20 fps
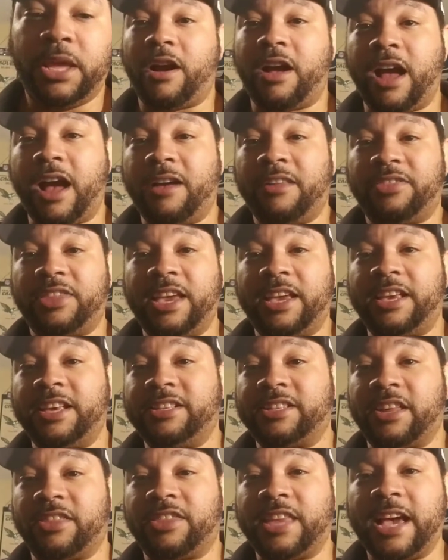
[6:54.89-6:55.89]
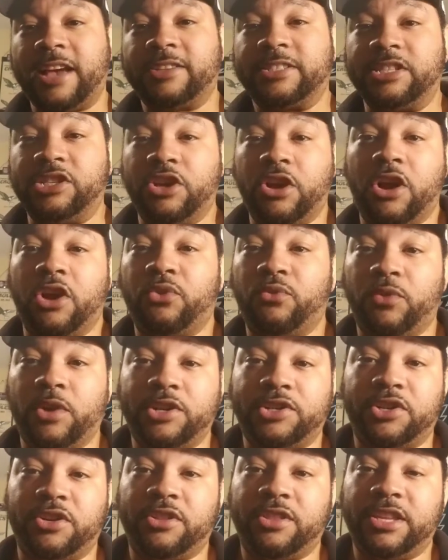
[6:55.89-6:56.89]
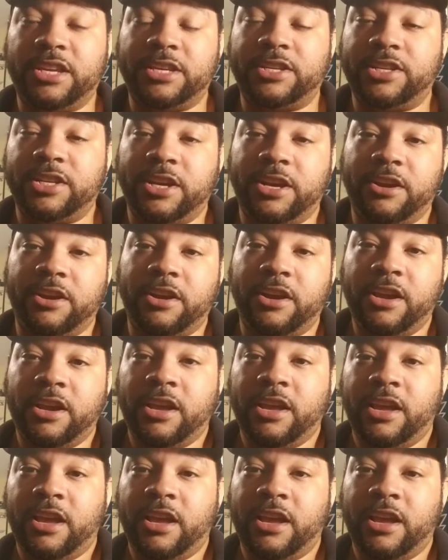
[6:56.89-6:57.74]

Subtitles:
I think he's a 1,000-yard rusher this year,